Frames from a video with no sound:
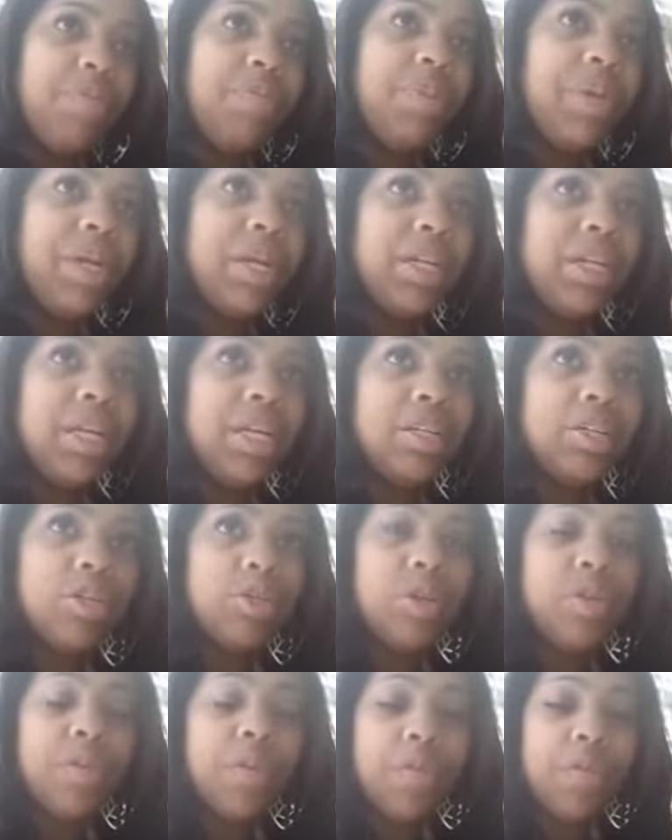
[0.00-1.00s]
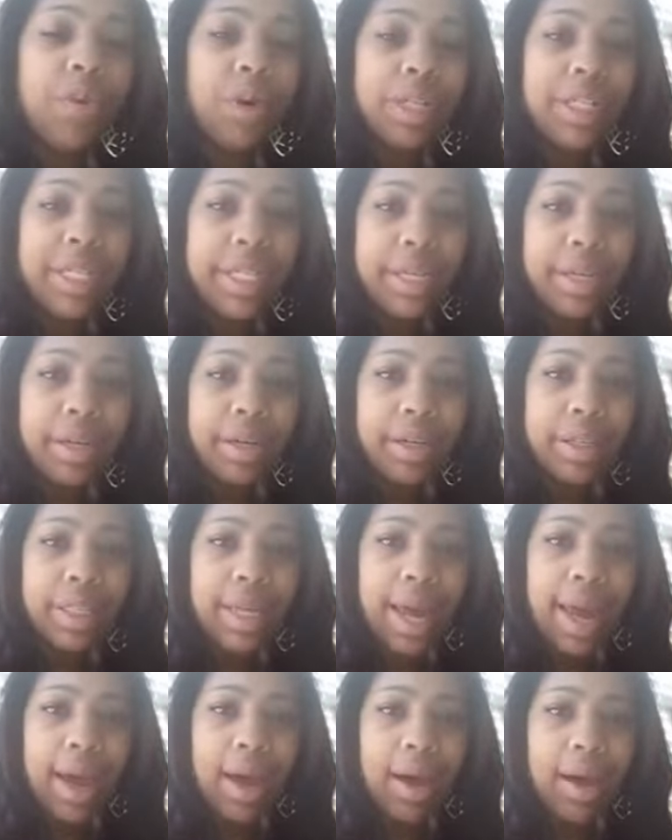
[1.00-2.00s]
been in the industry for 14 years
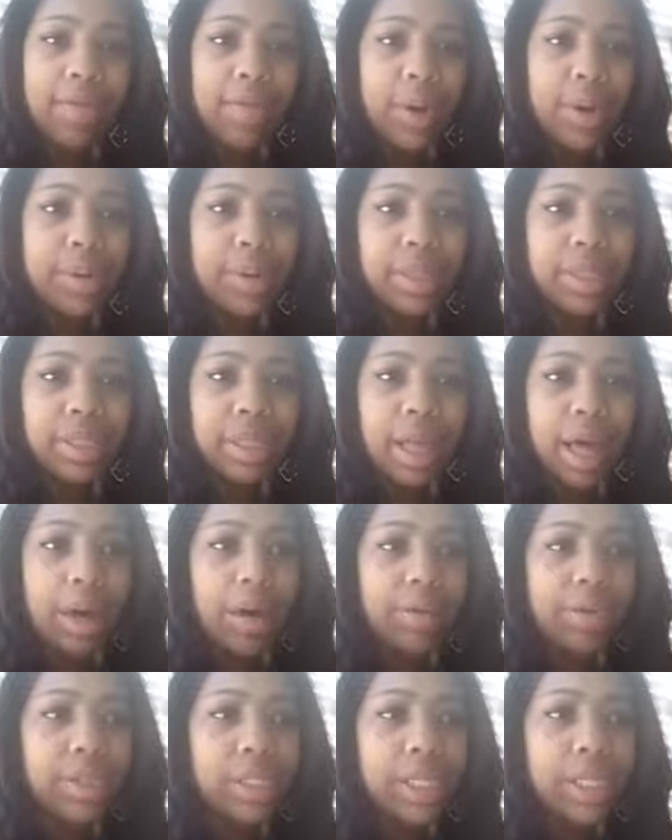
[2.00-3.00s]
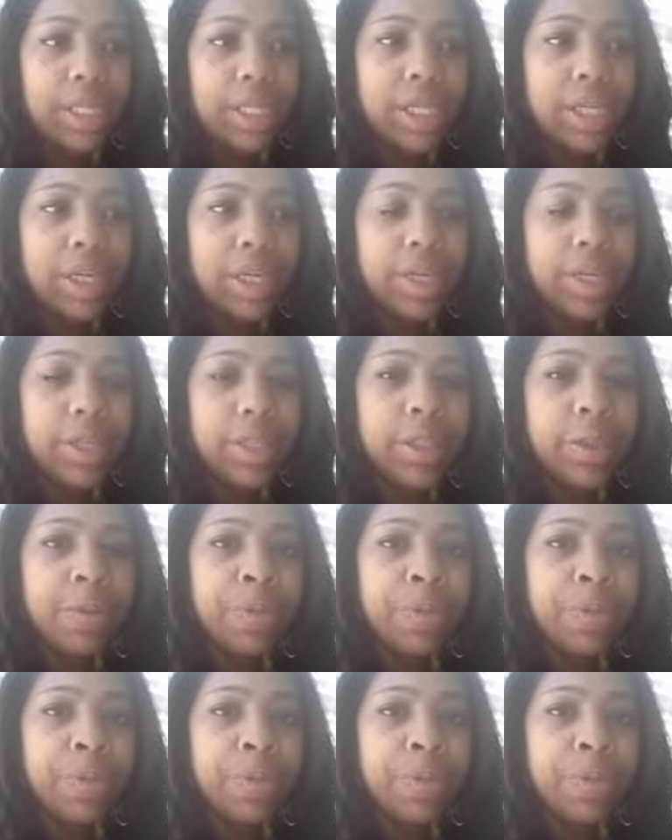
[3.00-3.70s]
now. I've owned a salon over 10 years.